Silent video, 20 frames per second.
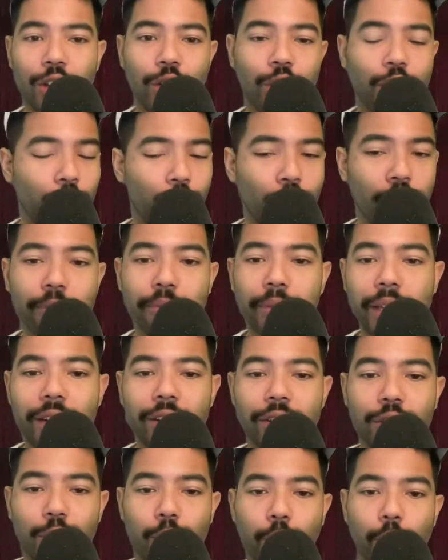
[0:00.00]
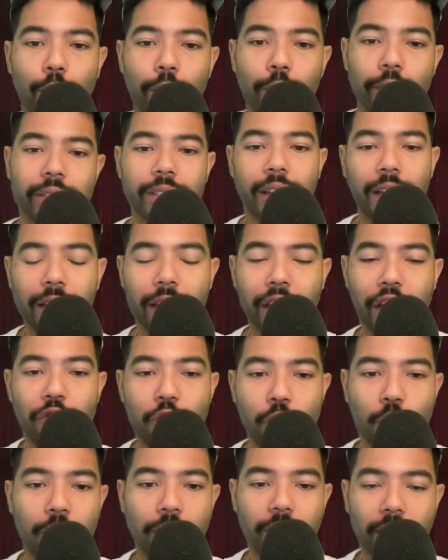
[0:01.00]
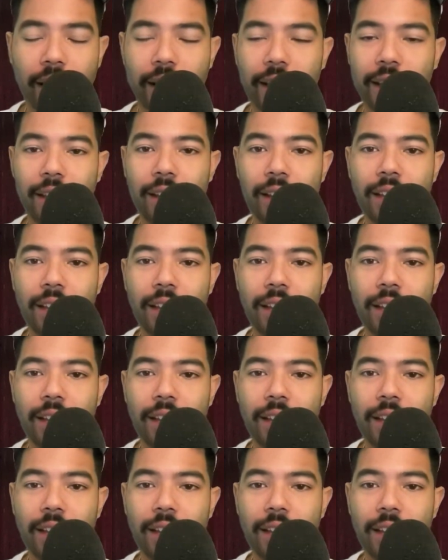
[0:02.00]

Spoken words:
doing media tours, telling everyone that